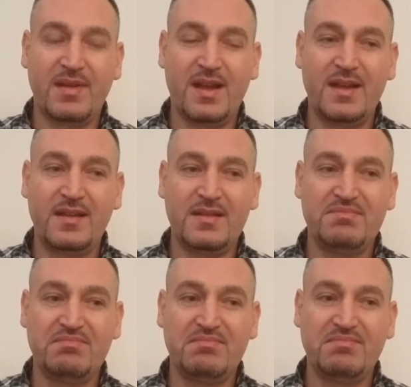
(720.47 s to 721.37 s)
I
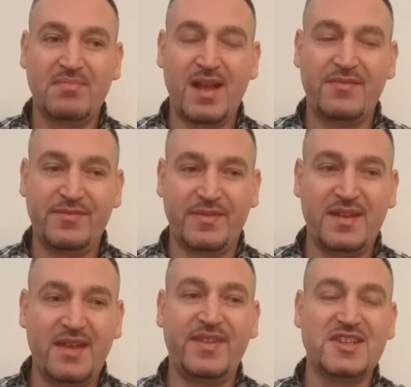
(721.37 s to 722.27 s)
have
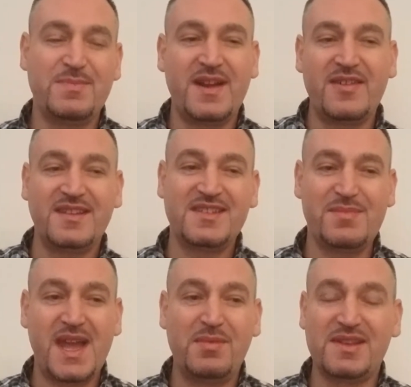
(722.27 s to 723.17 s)
enough experience to
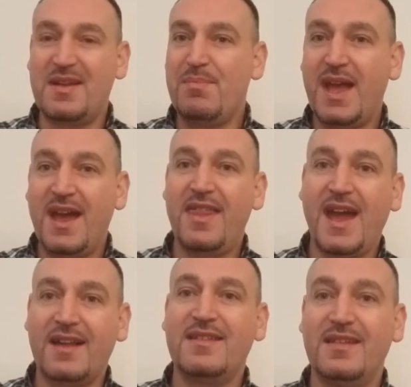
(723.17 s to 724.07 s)
be able to compare
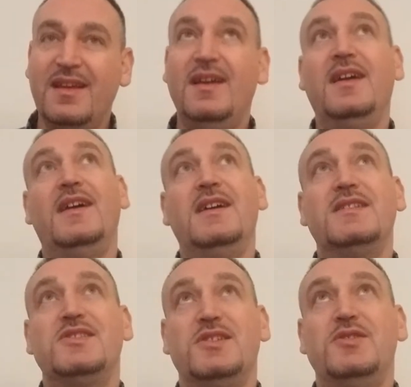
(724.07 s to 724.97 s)
that
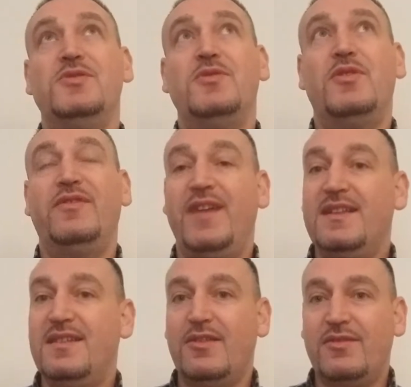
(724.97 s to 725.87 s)
to
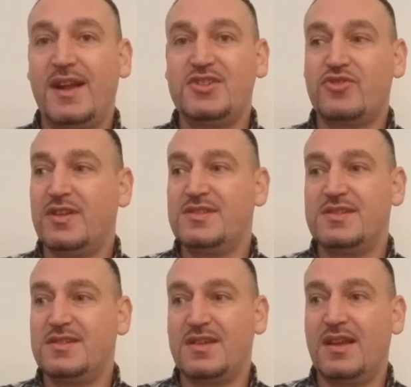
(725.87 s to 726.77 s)
authentic restaurants,
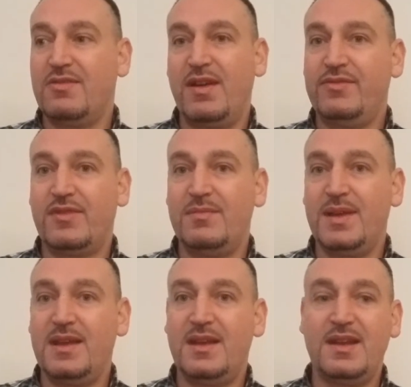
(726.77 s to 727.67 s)
whether it be
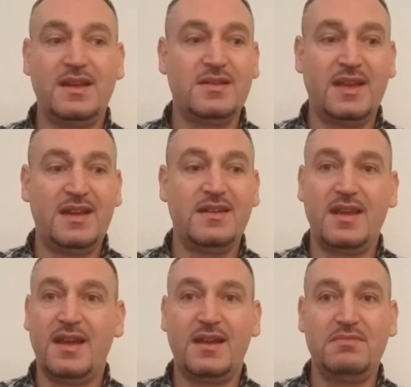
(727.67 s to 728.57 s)
in
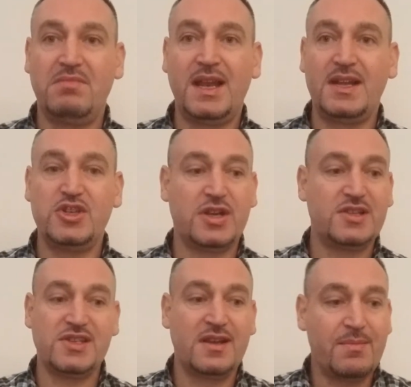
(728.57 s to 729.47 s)
India, Malaysia,
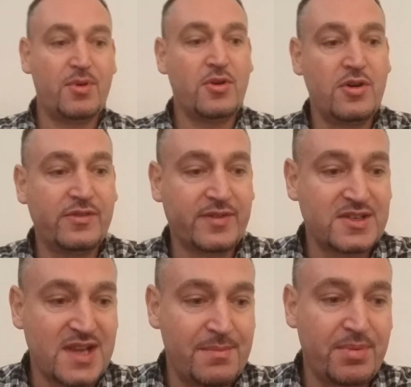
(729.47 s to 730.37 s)
Singapore, for
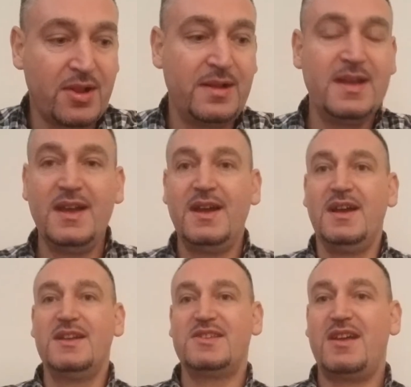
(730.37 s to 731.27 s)
example.
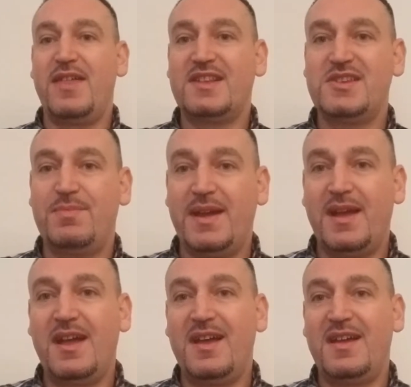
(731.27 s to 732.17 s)
So that's a bit
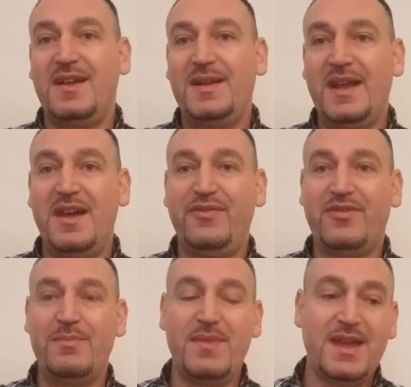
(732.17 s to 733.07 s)
enough
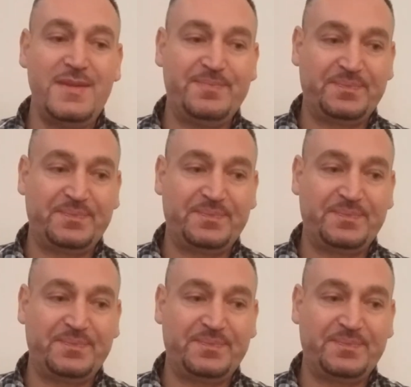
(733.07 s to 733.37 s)
from me.